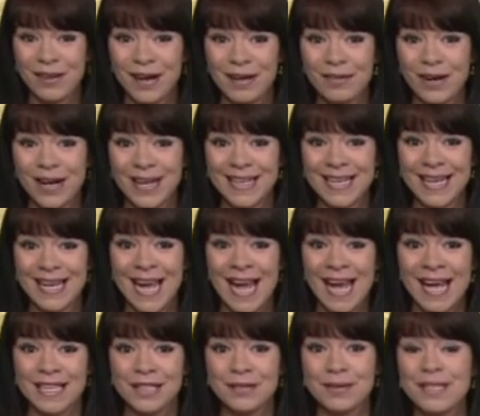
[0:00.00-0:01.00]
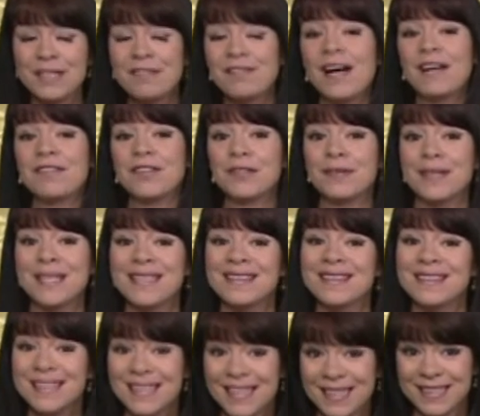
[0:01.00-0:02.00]
quite widely, 25 or
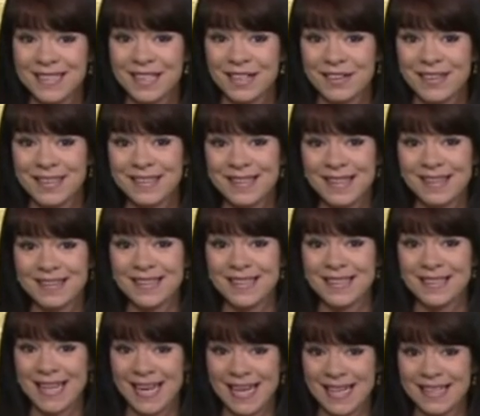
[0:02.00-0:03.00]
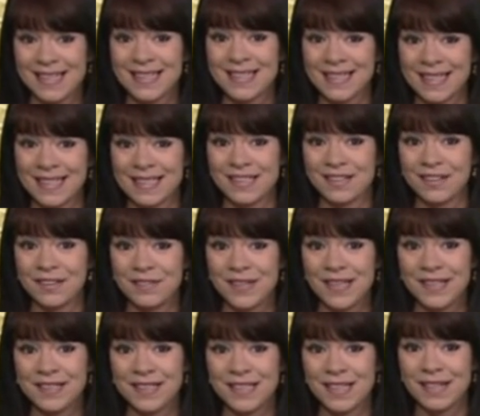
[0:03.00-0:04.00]
26 degrees Celsius in the centre of
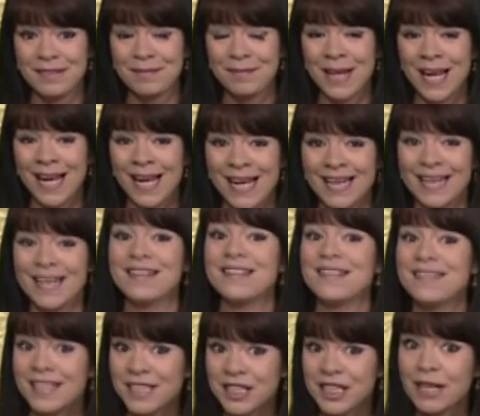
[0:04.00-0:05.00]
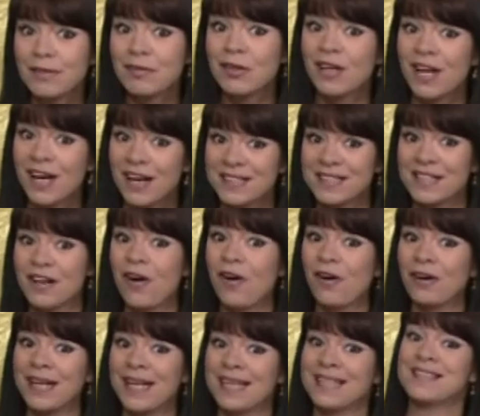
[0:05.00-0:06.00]
London. Now, the sunshine will last
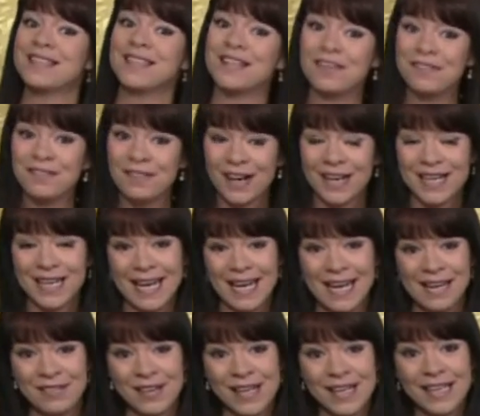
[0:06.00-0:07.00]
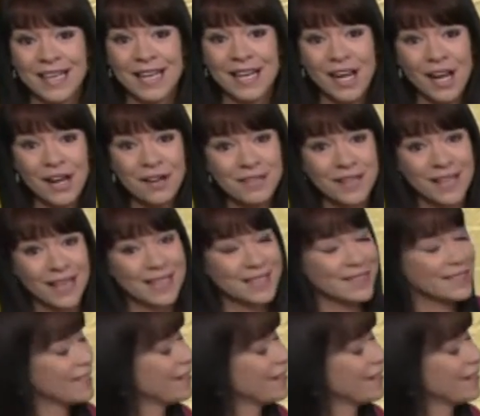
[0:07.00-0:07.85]
on into your Friday evening, and then overnight